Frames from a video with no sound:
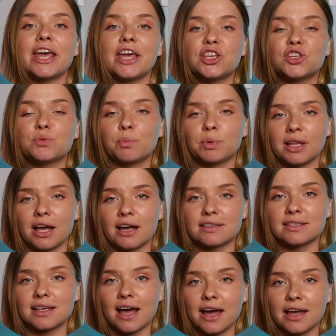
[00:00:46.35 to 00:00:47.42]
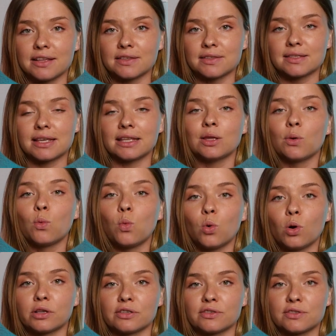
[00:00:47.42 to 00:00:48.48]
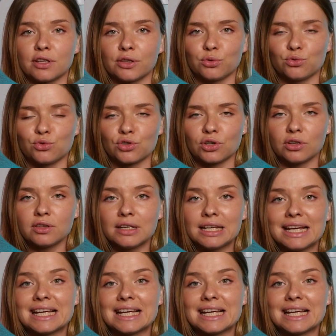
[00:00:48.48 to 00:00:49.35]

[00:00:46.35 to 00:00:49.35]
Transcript: H+ ions in a water solution,